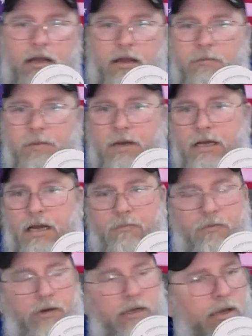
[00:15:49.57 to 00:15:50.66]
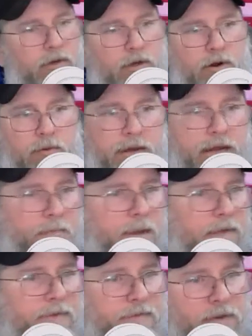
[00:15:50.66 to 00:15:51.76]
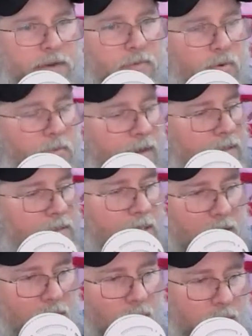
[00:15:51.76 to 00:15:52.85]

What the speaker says: but I'm really only going to be here about 15 more minutes, and I don't want to